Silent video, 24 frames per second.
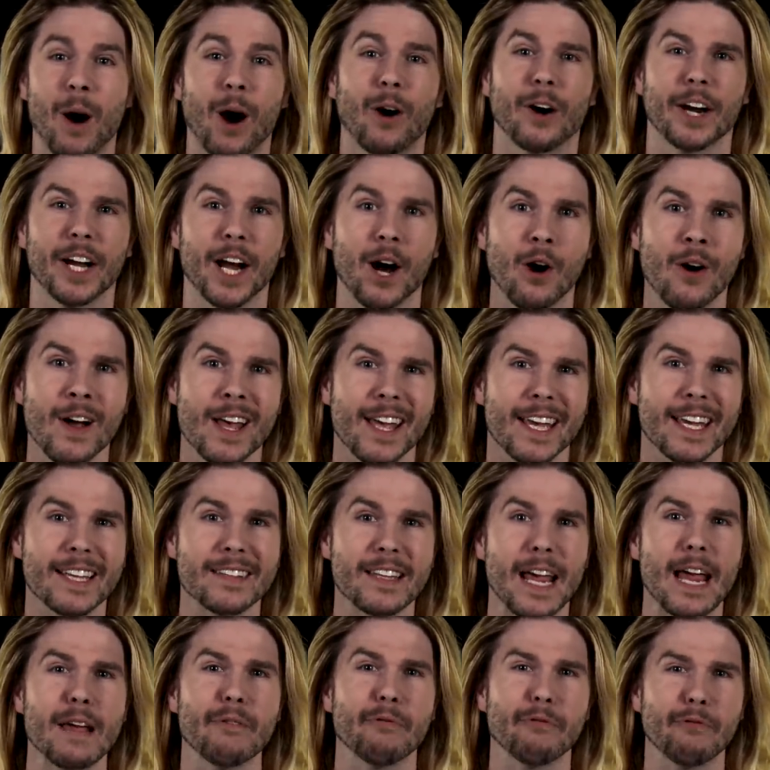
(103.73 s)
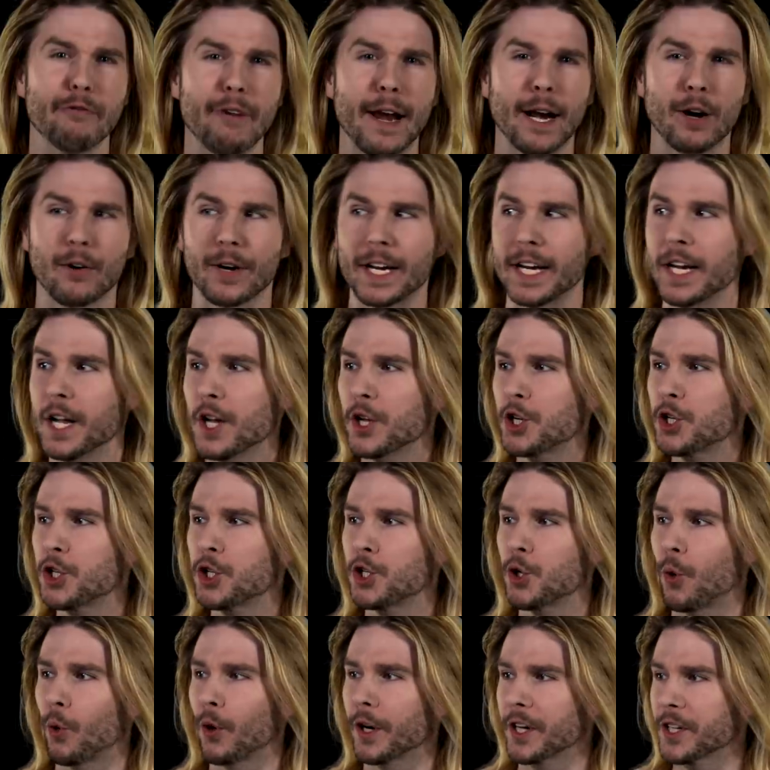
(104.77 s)
Mario is a very
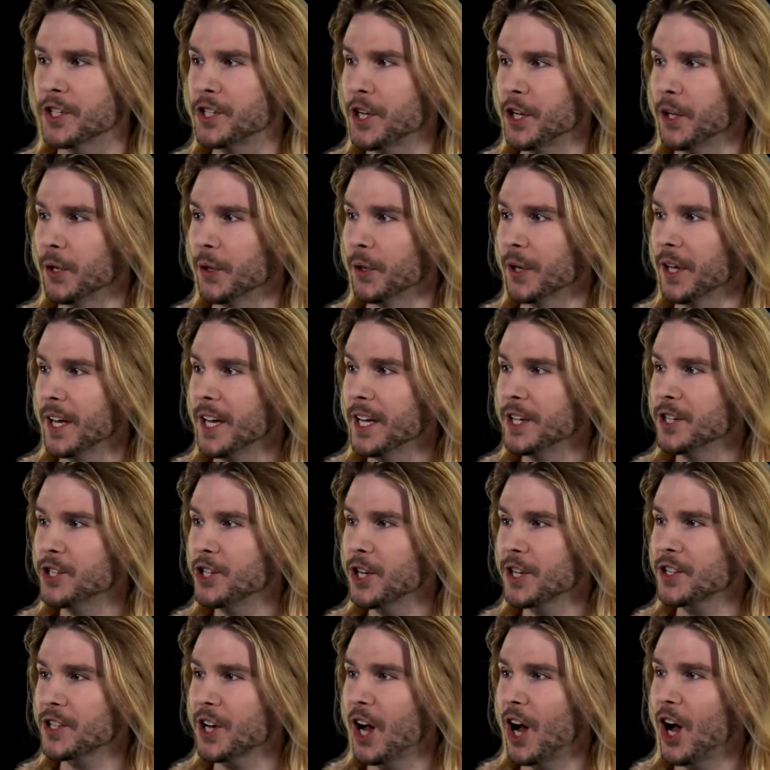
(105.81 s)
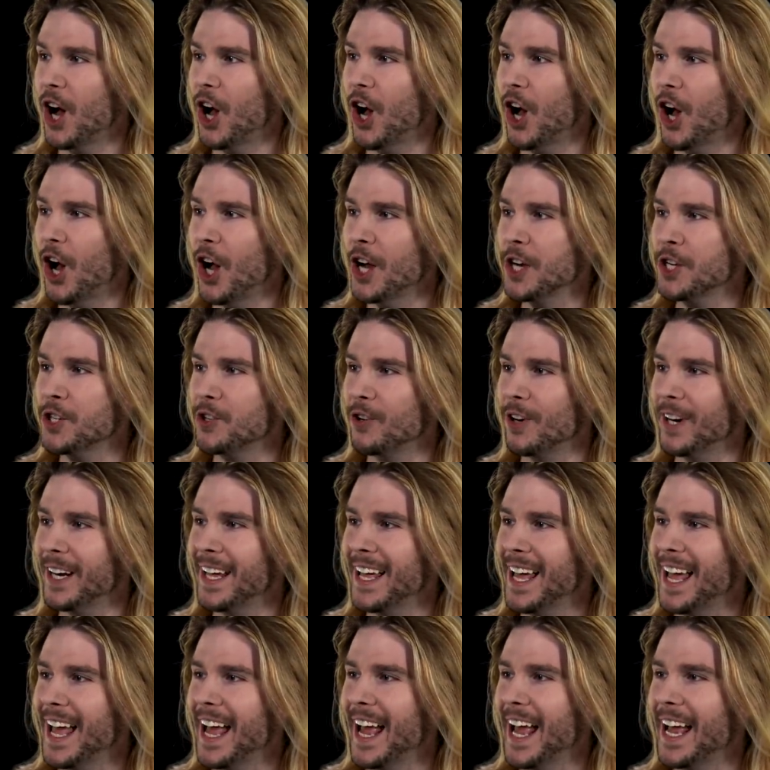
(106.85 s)
short dude, just
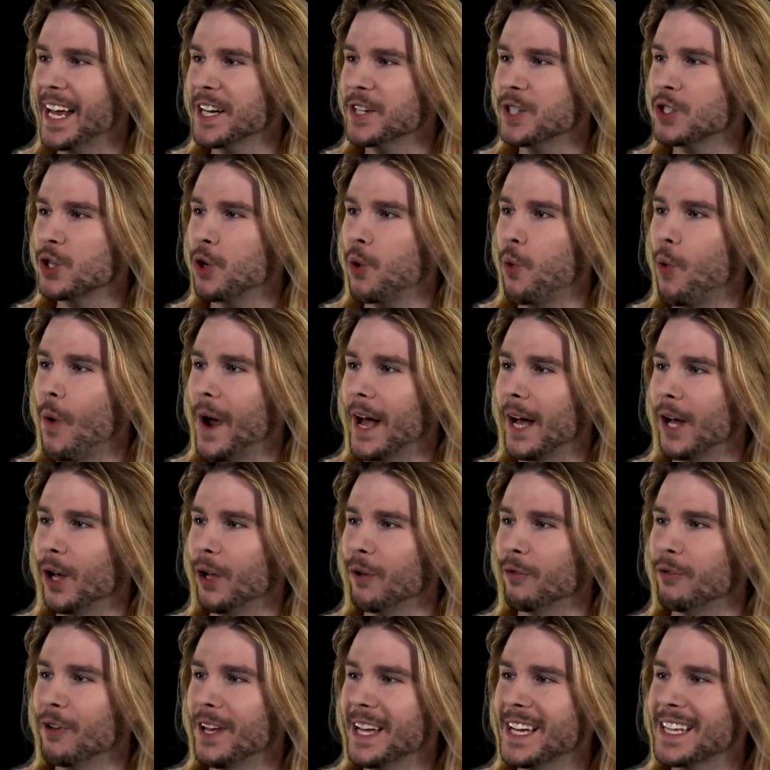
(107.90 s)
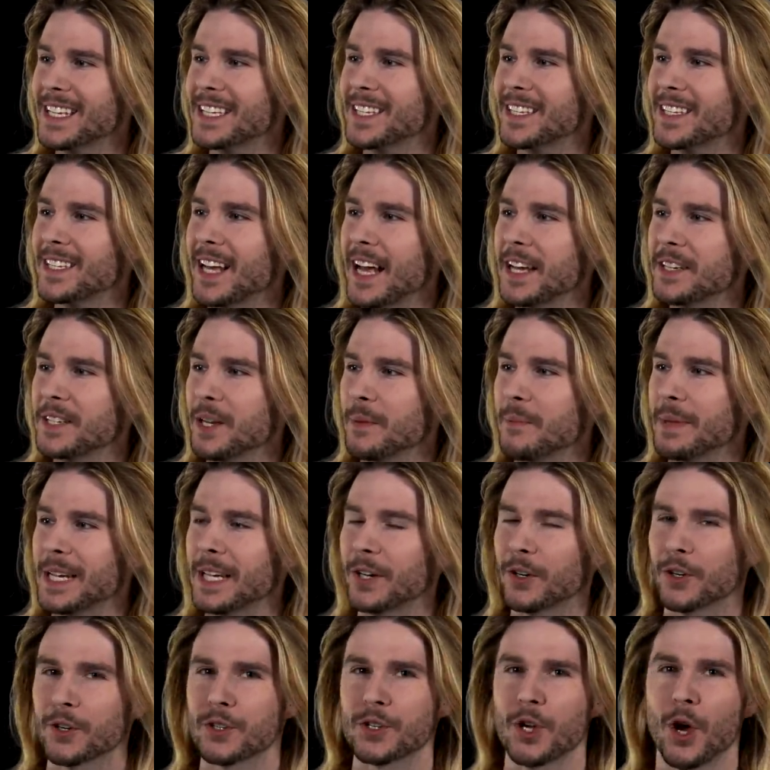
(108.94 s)
112
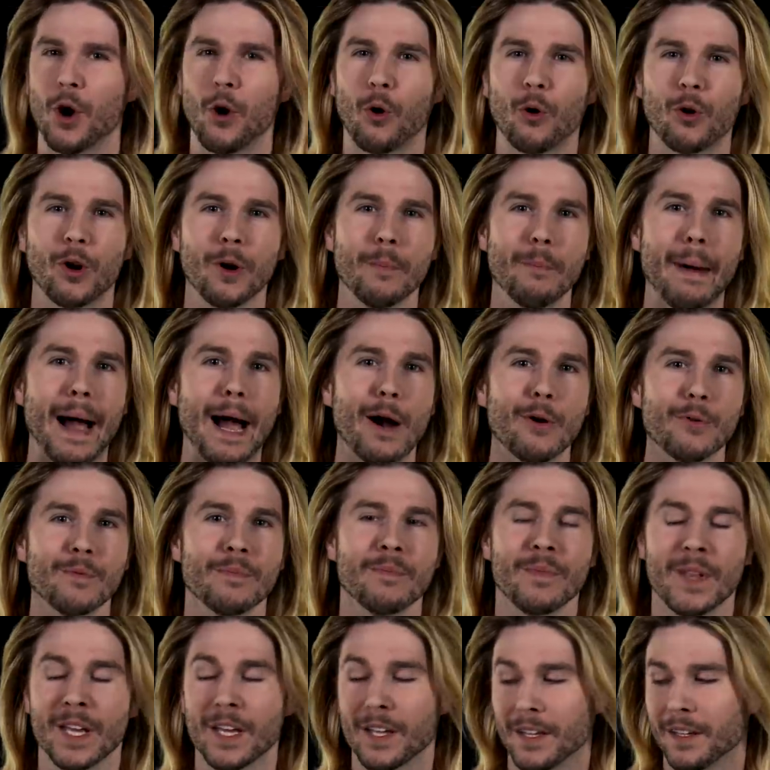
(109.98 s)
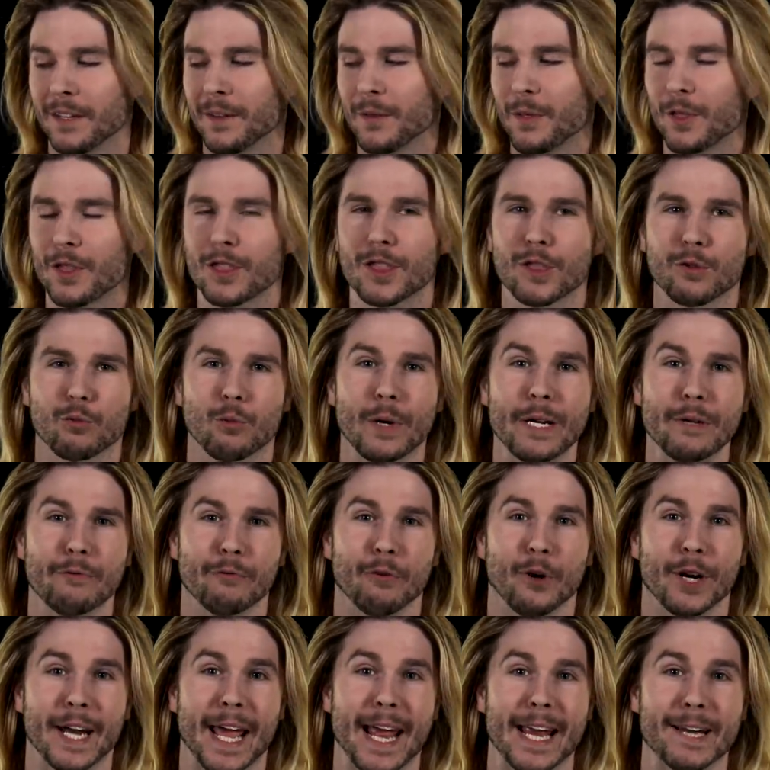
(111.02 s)
centimeters or about three
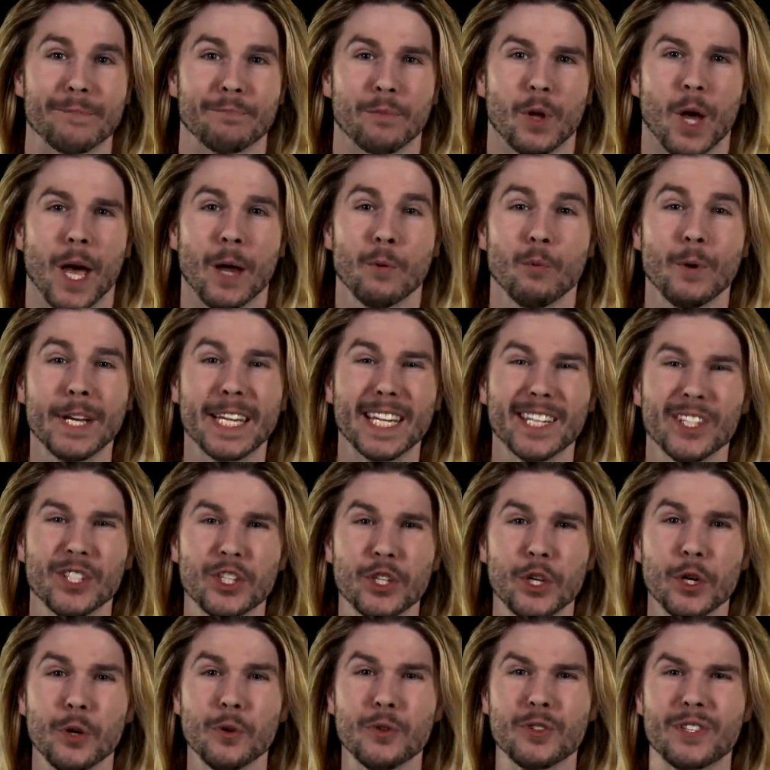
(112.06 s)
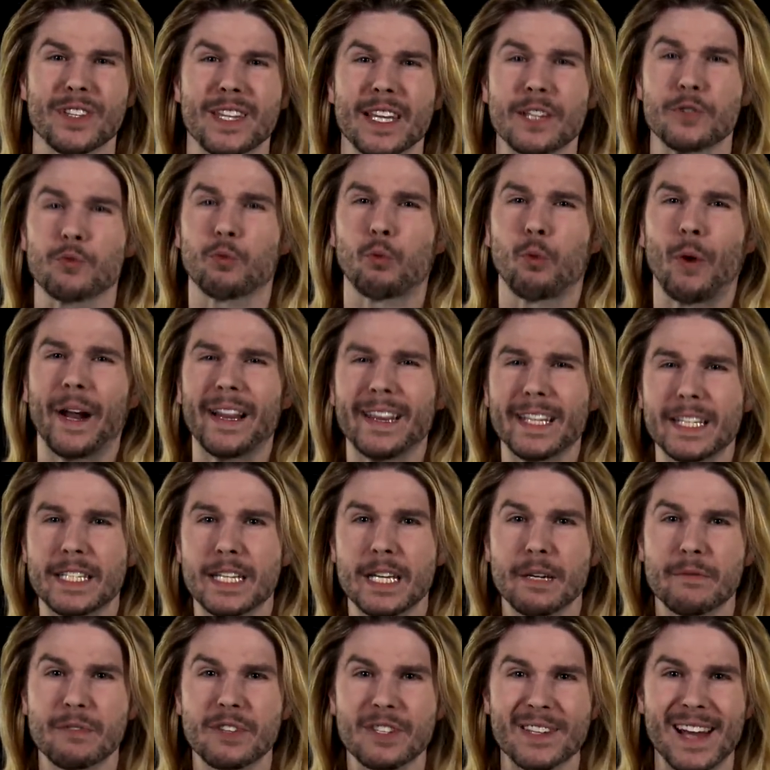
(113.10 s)
foot eight. And we can use this
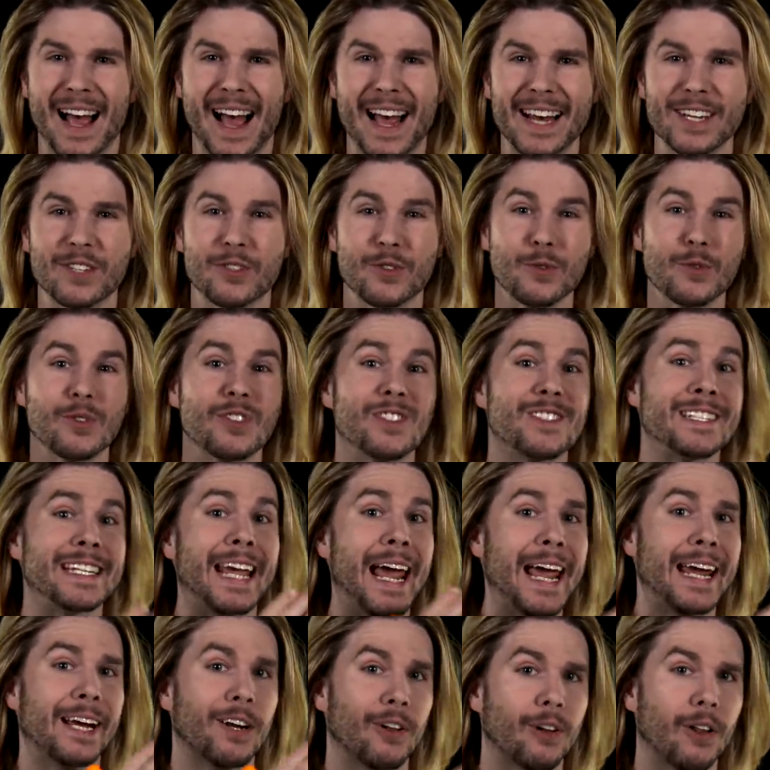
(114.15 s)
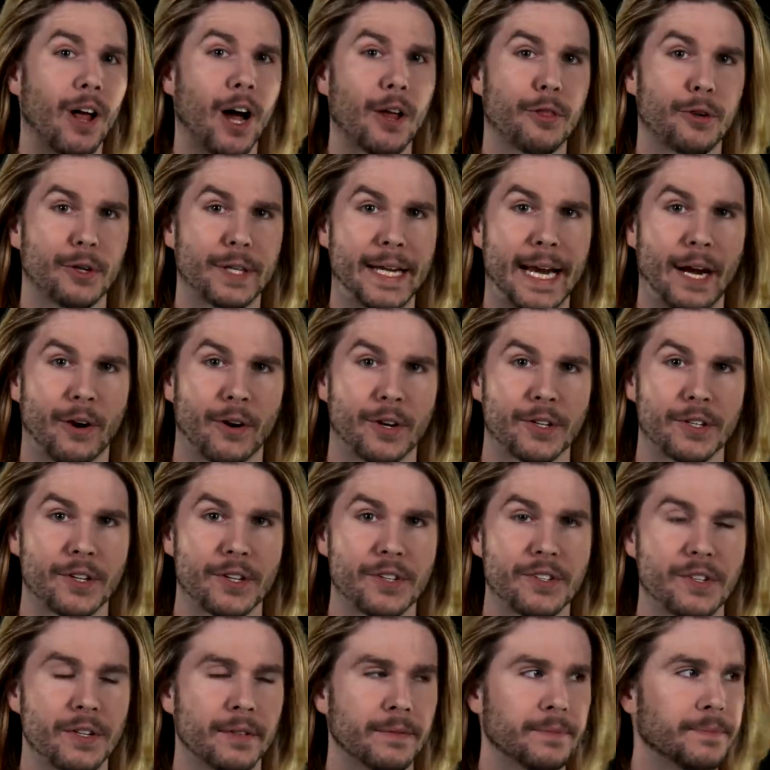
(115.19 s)
relative size to scale other
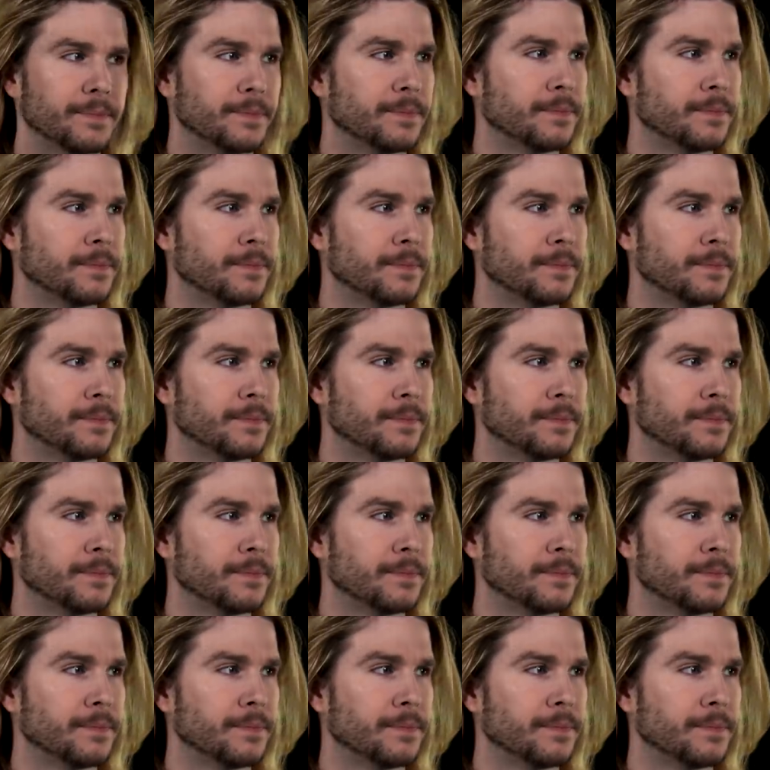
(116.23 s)
characters.